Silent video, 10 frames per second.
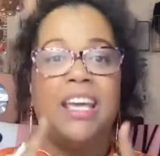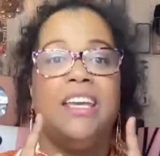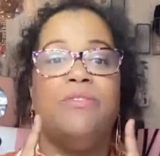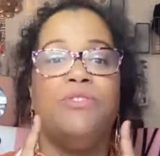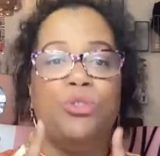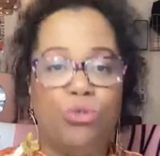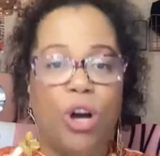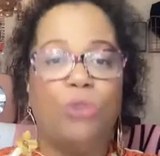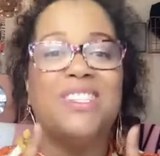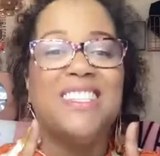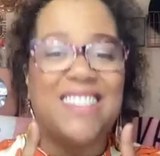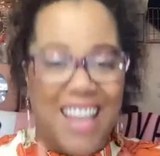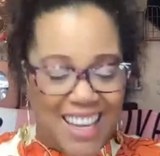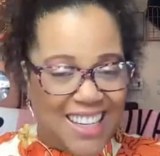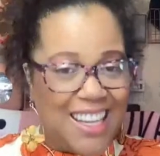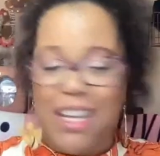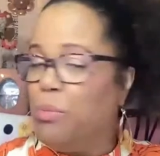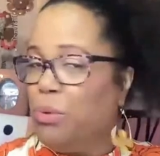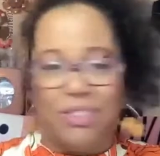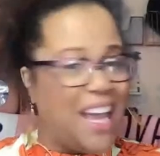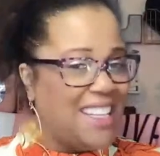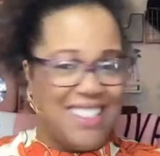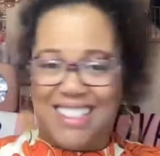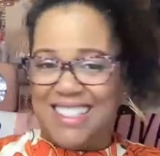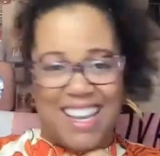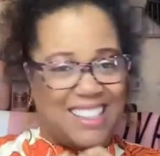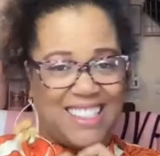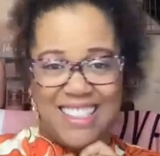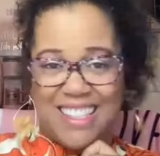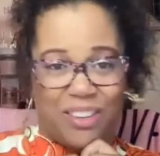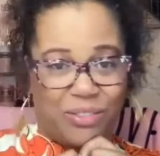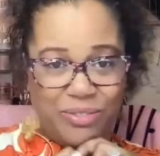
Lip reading: If you don't sustain it, it will not sustain itself.